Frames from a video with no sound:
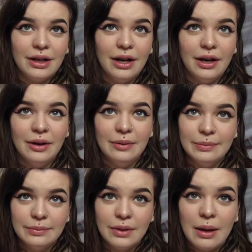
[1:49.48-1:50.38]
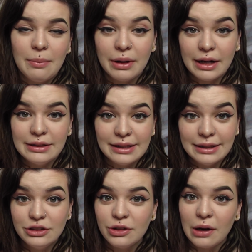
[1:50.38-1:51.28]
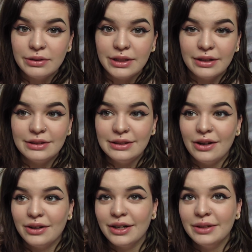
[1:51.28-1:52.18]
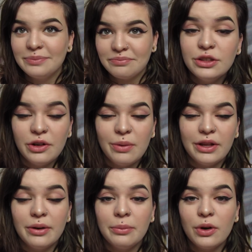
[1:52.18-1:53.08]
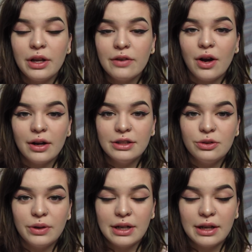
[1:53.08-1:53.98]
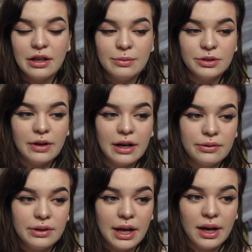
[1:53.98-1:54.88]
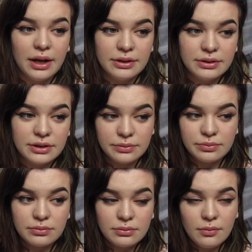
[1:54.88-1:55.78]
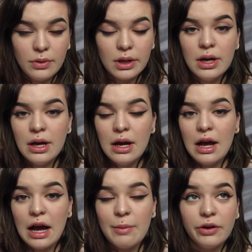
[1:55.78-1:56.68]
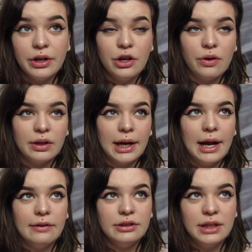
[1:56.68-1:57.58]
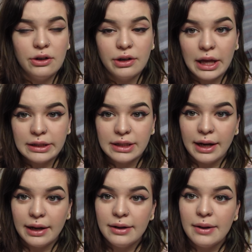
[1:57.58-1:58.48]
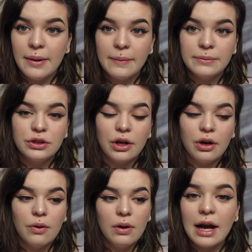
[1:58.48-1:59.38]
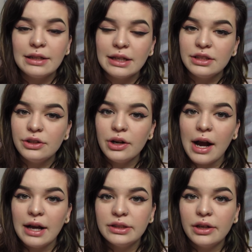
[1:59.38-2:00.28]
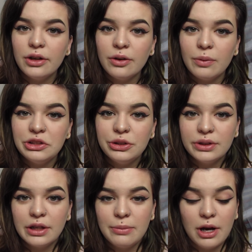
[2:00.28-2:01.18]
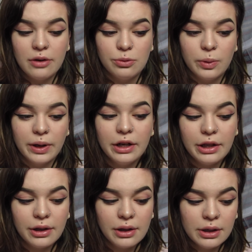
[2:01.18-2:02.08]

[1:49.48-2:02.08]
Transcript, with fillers: um, but I did, so I was scared to tell her. So anyway, the morning of August twenty-ninth comes around, and I'm already knowing that I have to tell her that day. So I texted her asking her when she was going to be off work,